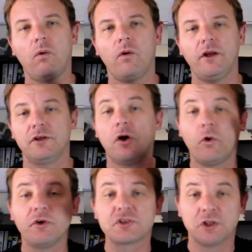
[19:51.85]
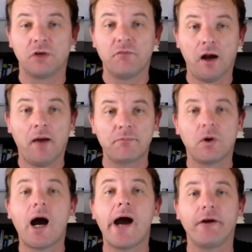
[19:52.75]
and you hold yourself up to a
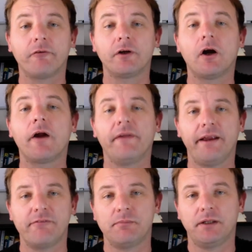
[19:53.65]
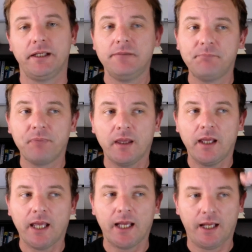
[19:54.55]
higher regard than everybody.
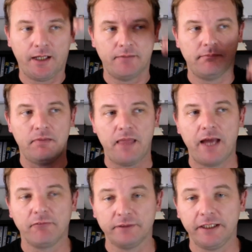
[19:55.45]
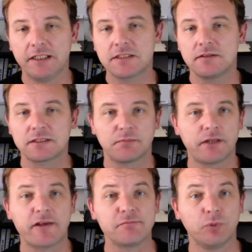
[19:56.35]
And that leads to
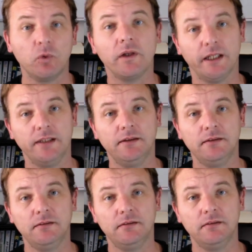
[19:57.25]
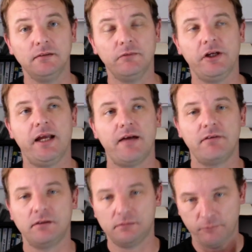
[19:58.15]
sometimes bullying when
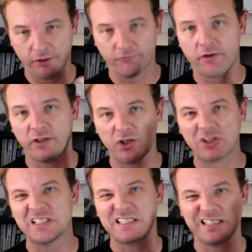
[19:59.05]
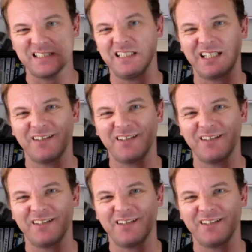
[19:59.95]
you're very narcissistic.